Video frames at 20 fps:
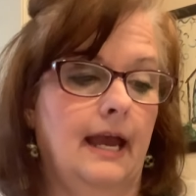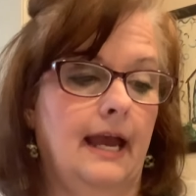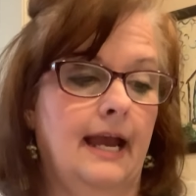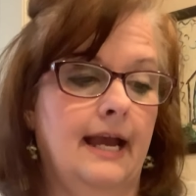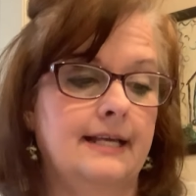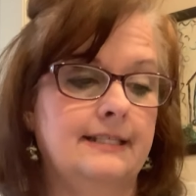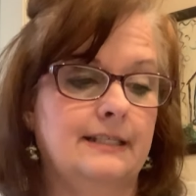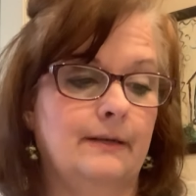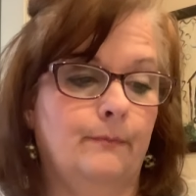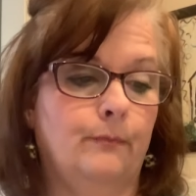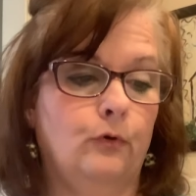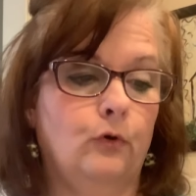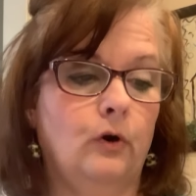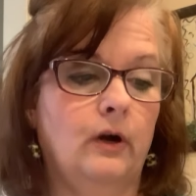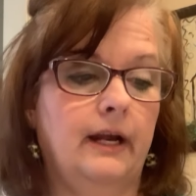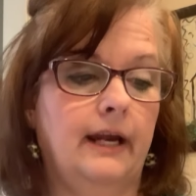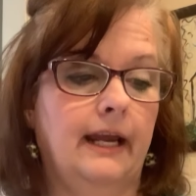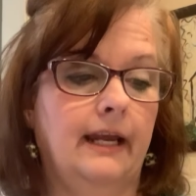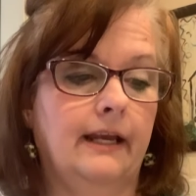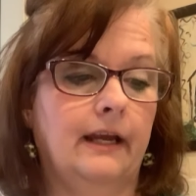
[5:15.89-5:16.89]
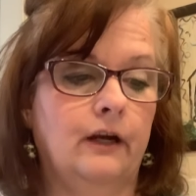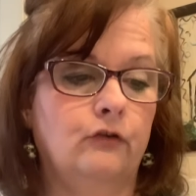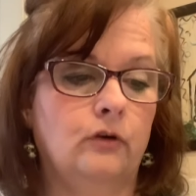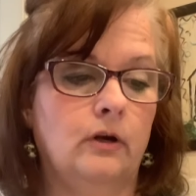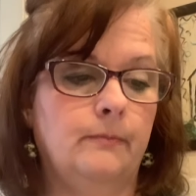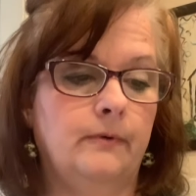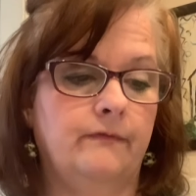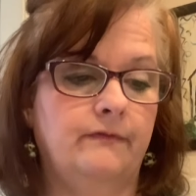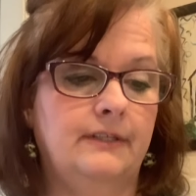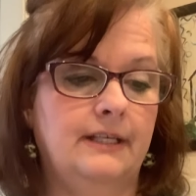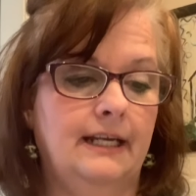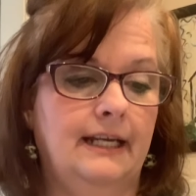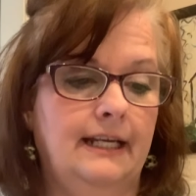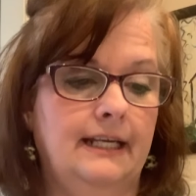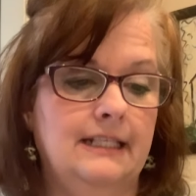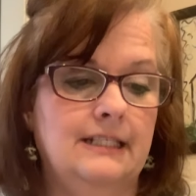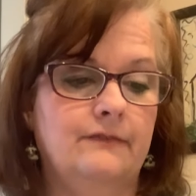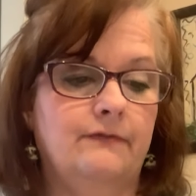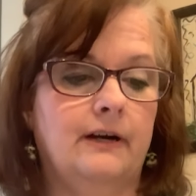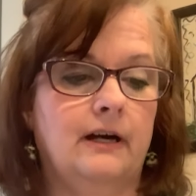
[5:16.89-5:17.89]
As a prank, a group of
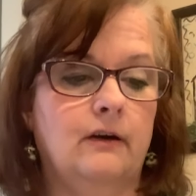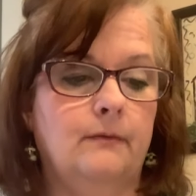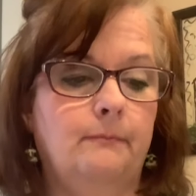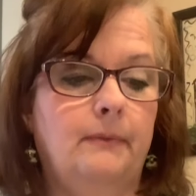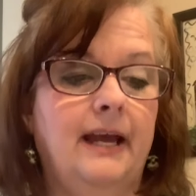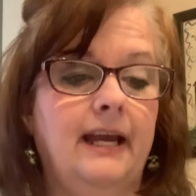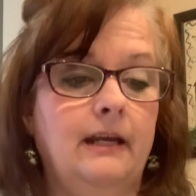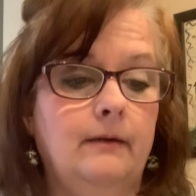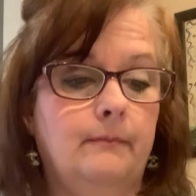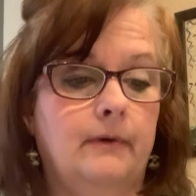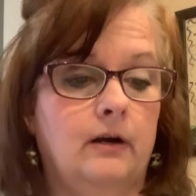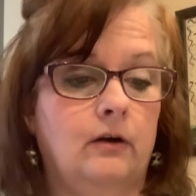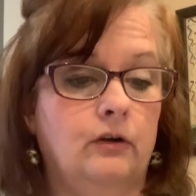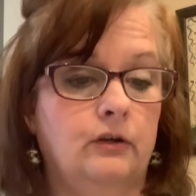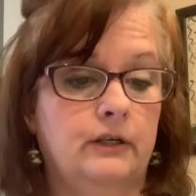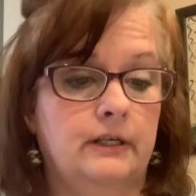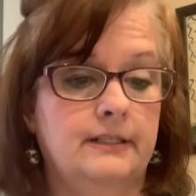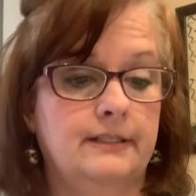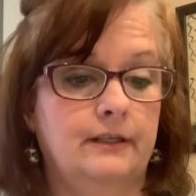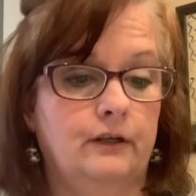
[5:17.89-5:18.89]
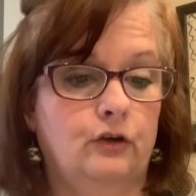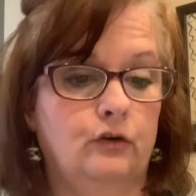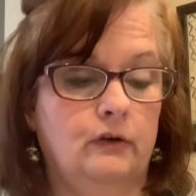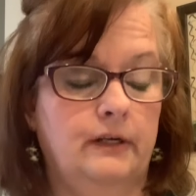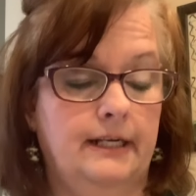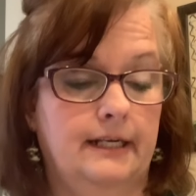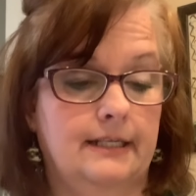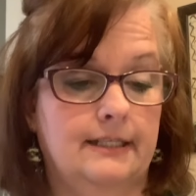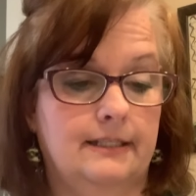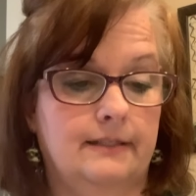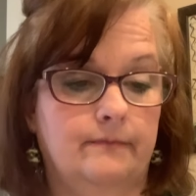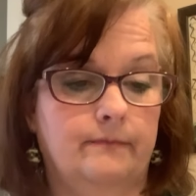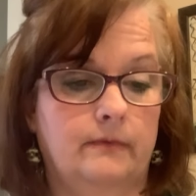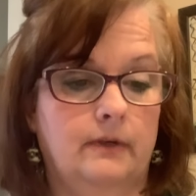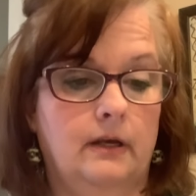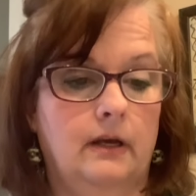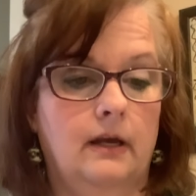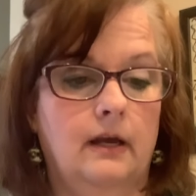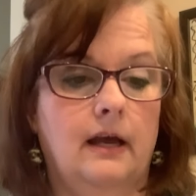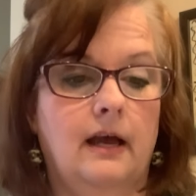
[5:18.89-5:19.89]
teens fired paintball guns at Chris.
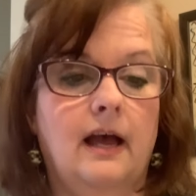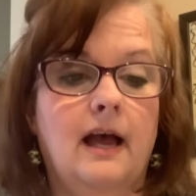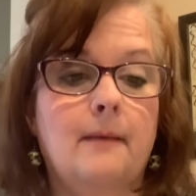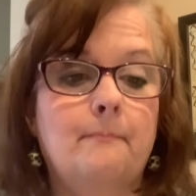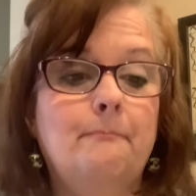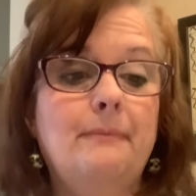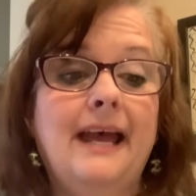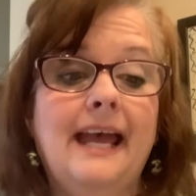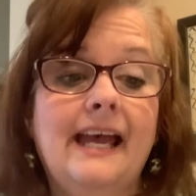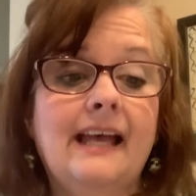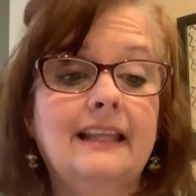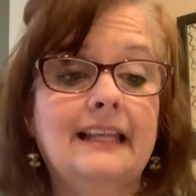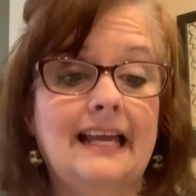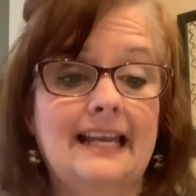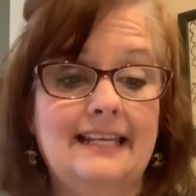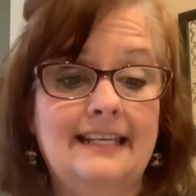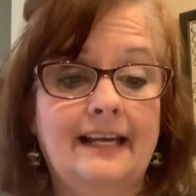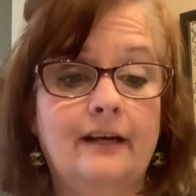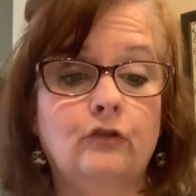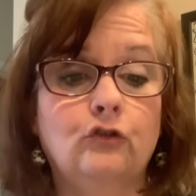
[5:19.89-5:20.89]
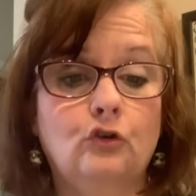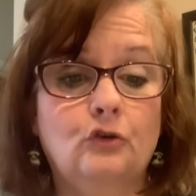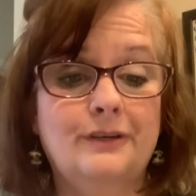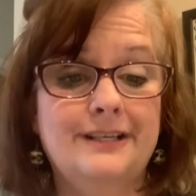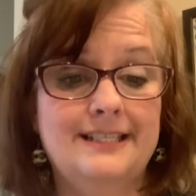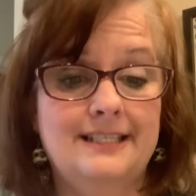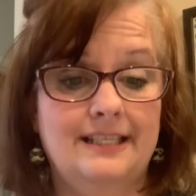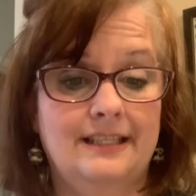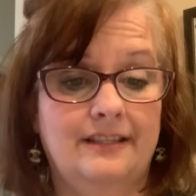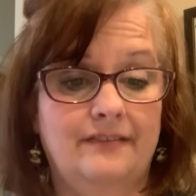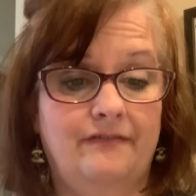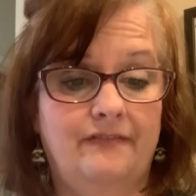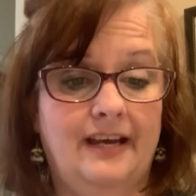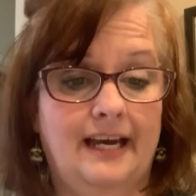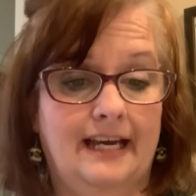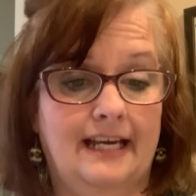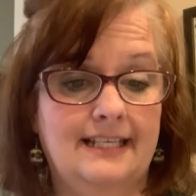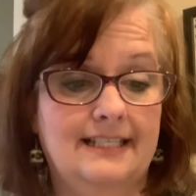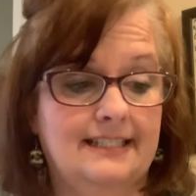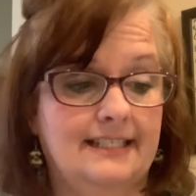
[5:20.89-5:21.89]
A pellet nailed Chris in the
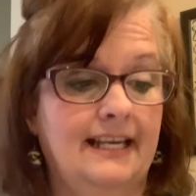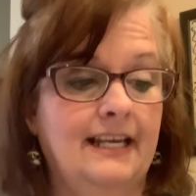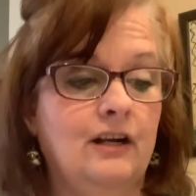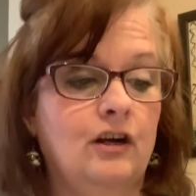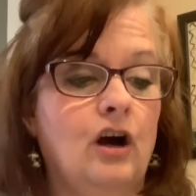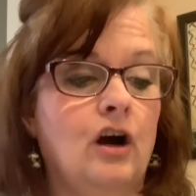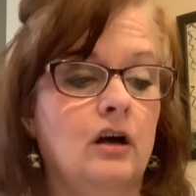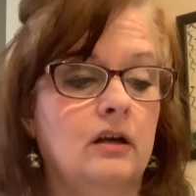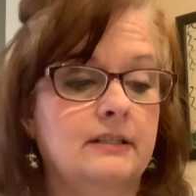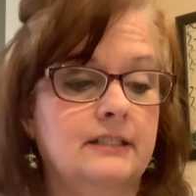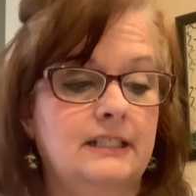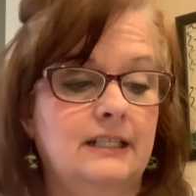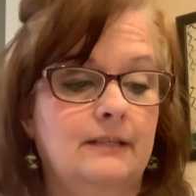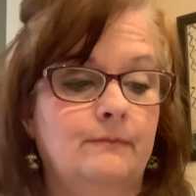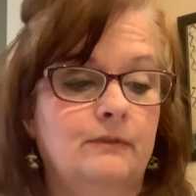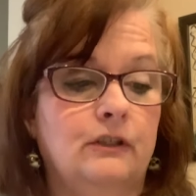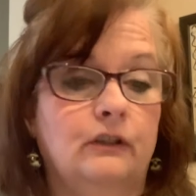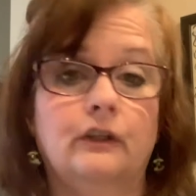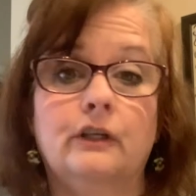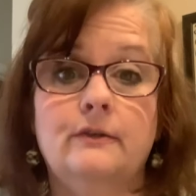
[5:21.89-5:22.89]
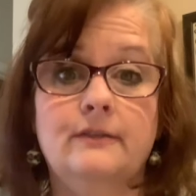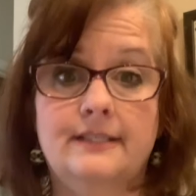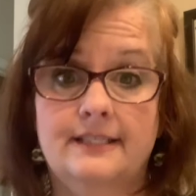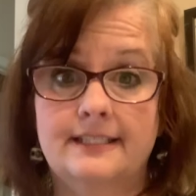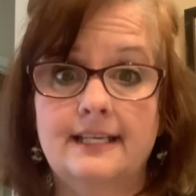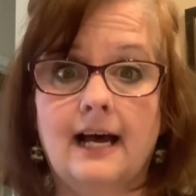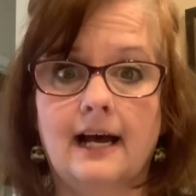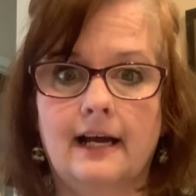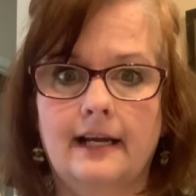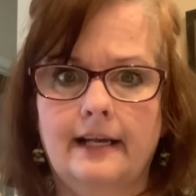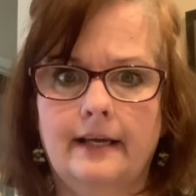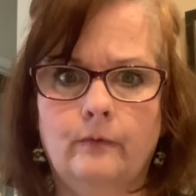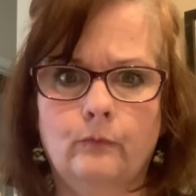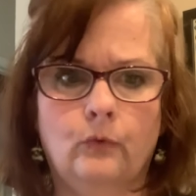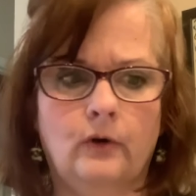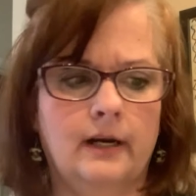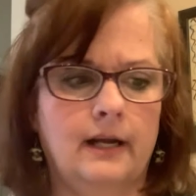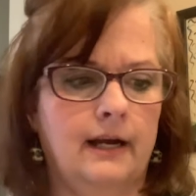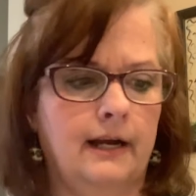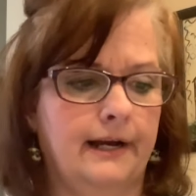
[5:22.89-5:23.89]
face. It caused him to lose sight in
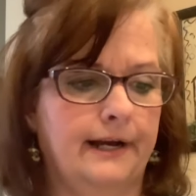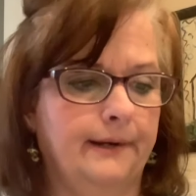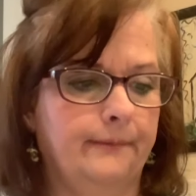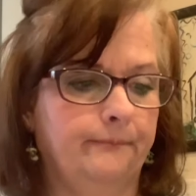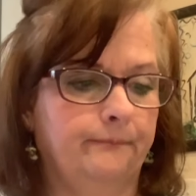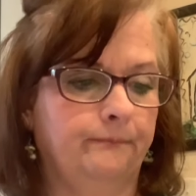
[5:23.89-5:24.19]
one eye.